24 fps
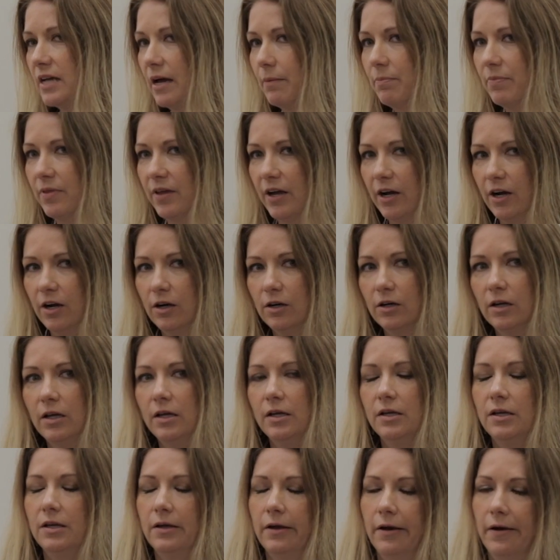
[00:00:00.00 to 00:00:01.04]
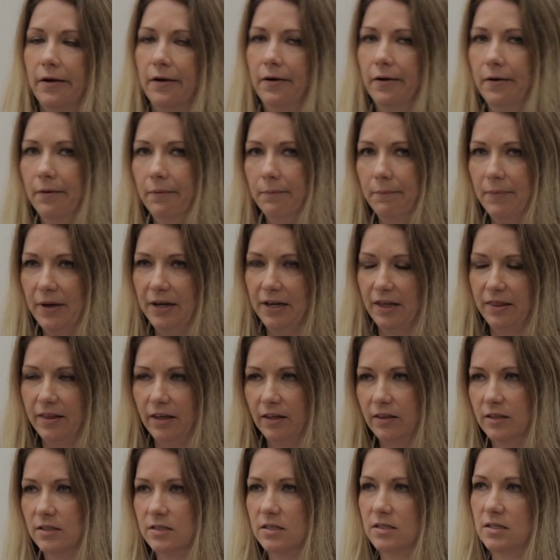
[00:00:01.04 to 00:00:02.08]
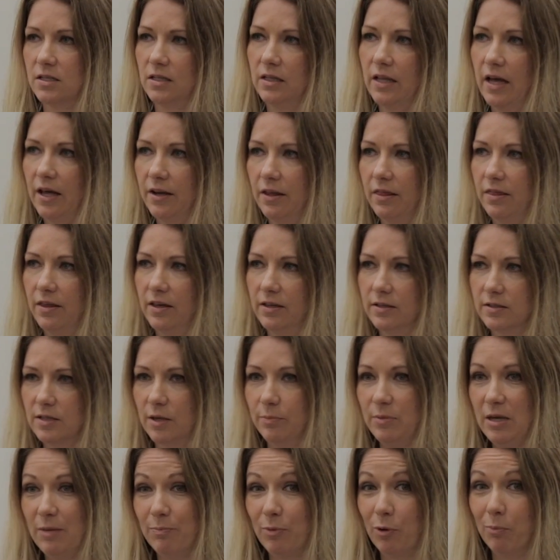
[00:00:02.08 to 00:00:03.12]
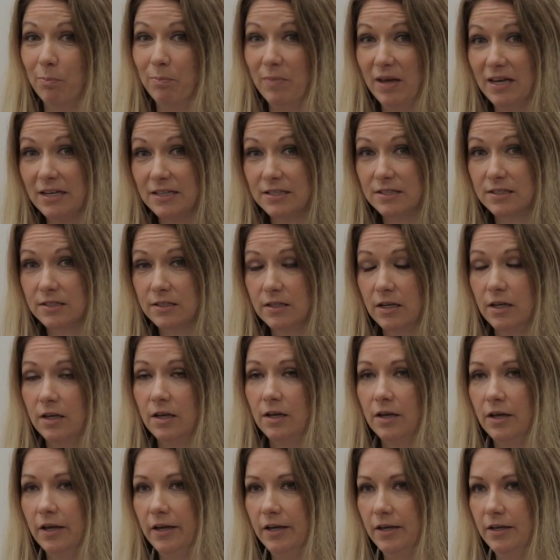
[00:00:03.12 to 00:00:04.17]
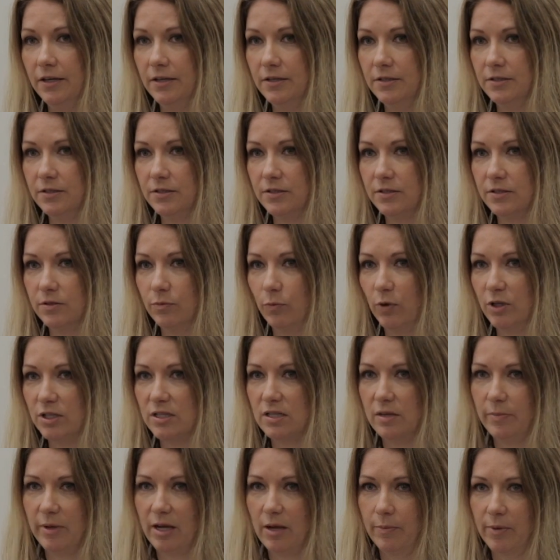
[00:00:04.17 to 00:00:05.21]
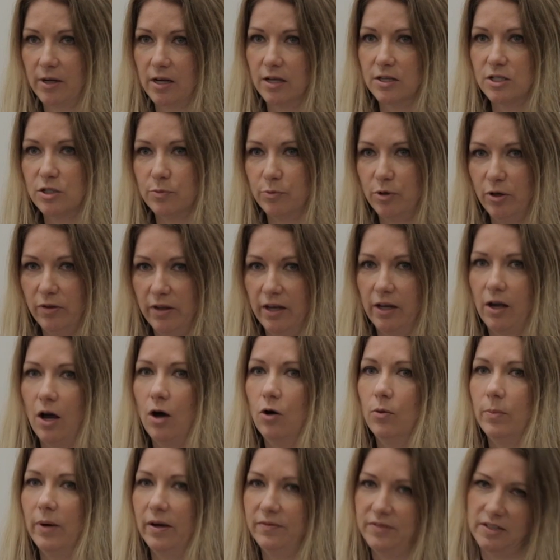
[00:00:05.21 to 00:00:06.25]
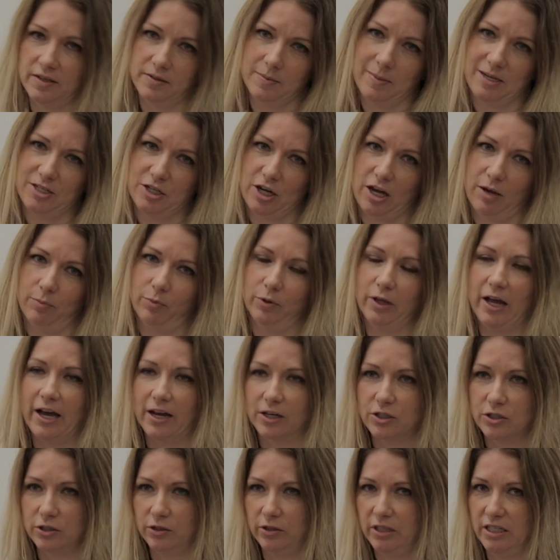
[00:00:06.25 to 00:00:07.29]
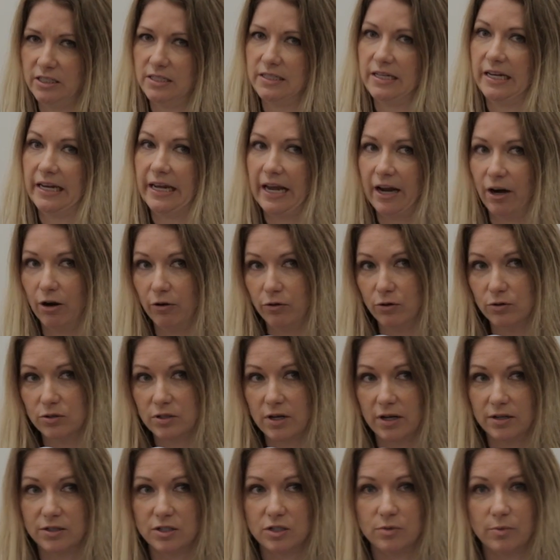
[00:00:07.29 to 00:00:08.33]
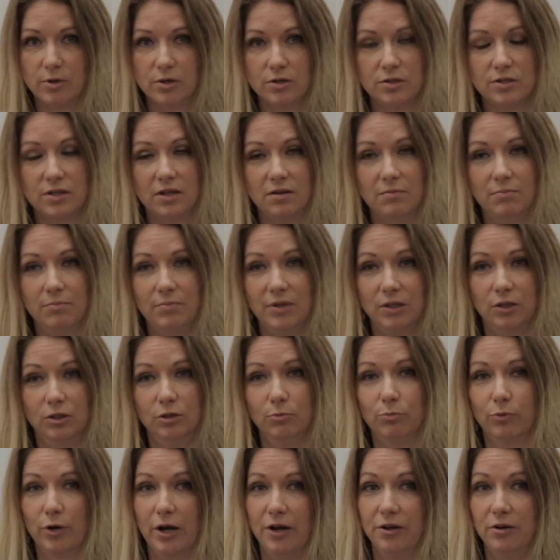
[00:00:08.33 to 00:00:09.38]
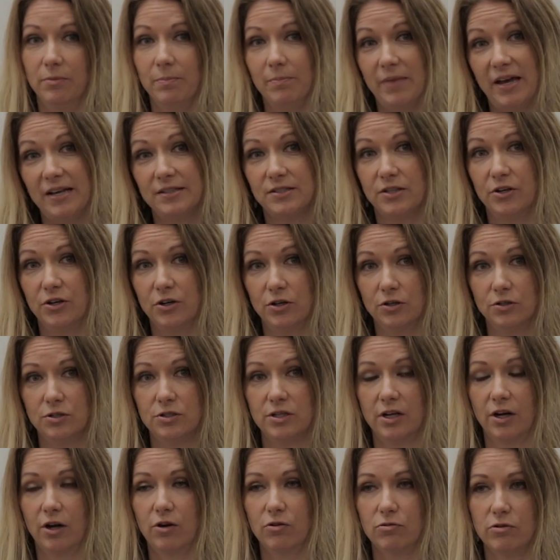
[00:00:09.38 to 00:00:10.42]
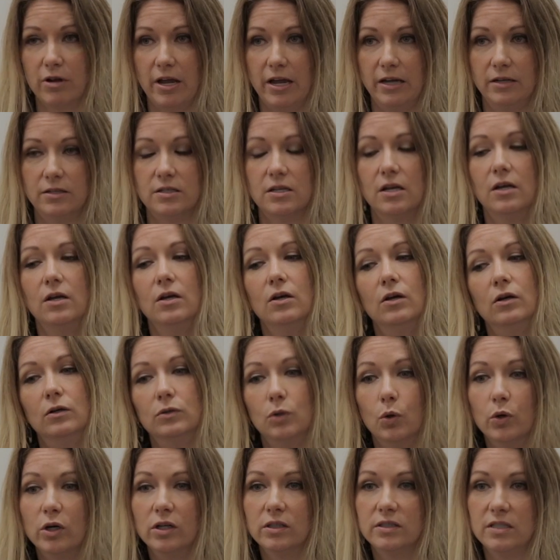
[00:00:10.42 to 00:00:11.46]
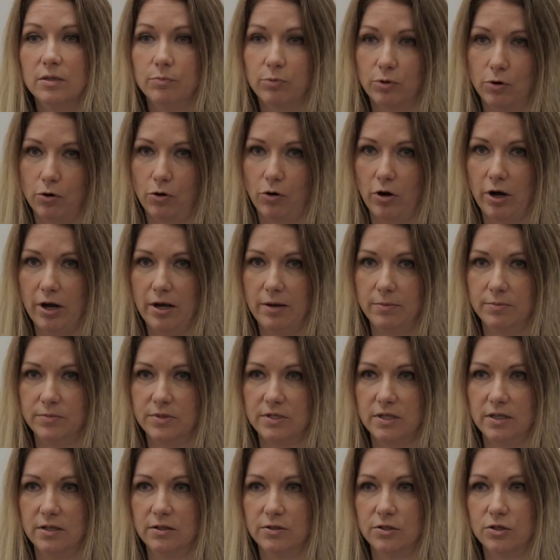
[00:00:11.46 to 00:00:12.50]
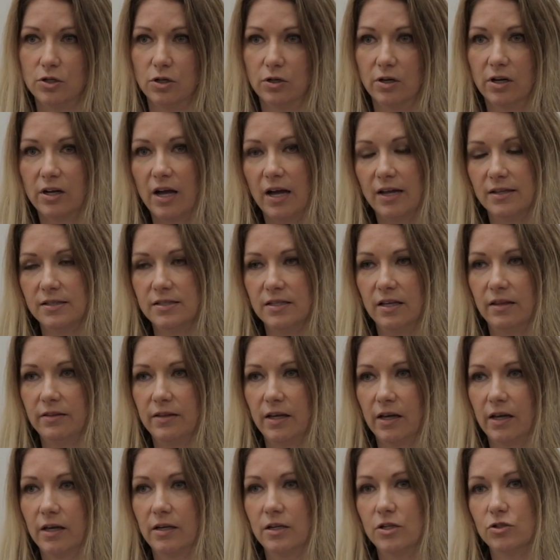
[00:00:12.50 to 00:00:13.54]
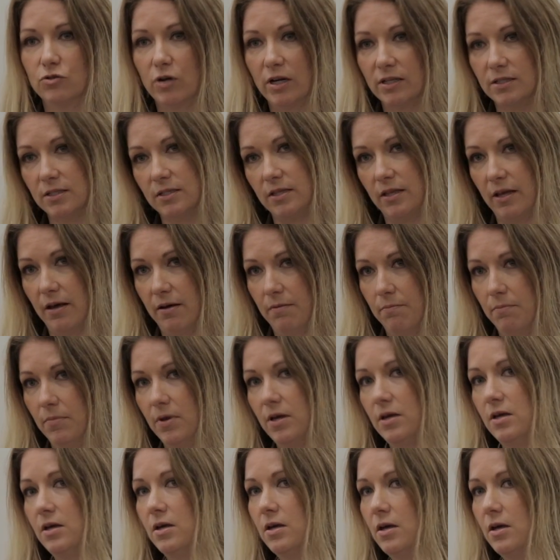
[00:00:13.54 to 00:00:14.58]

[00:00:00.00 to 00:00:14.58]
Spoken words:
stop there. And I think this is a lot of things that people miss. Is once they become a customer, you think, oh, I've done my job. Well, actually need to take care of those customers and build brand ambassadors and create loyalty programs and certain content that can address them